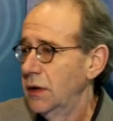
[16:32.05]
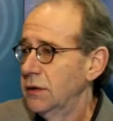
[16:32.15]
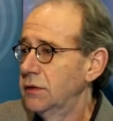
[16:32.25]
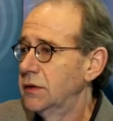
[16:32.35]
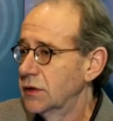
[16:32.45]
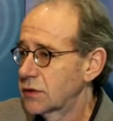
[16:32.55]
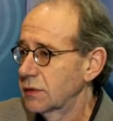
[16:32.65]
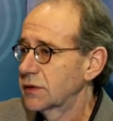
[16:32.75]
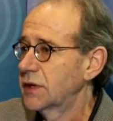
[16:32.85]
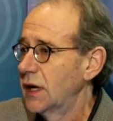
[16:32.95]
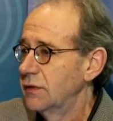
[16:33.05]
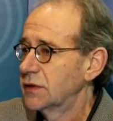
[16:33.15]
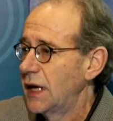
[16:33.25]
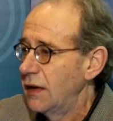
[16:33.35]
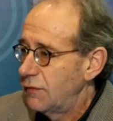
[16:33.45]
The districts gave us
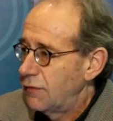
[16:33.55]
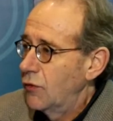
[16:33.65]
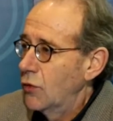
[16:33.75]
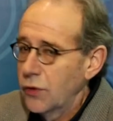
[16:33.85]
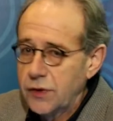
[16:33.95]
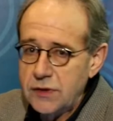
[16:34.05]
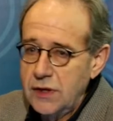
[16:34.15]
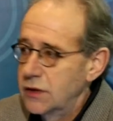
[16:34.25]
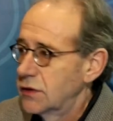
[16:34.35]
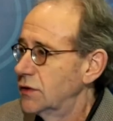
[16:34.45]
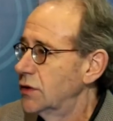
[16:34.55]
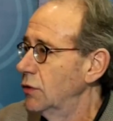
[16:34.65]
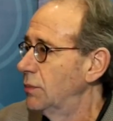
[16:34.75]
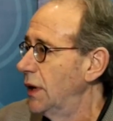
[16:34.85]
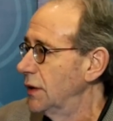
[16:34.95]
that for the teachers who
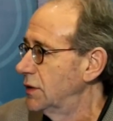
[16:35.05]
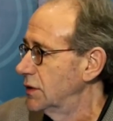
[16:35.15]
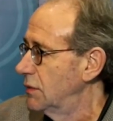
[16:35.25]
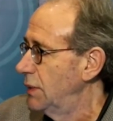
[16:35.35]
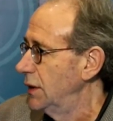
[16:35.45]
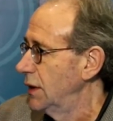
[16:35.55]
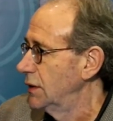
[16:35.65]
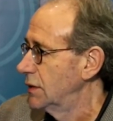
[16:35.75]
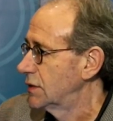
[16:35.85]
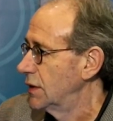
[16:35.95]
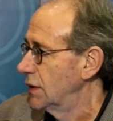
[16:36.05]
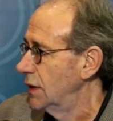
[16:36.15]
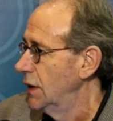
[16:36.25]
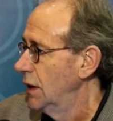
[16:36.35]
were participating in the study.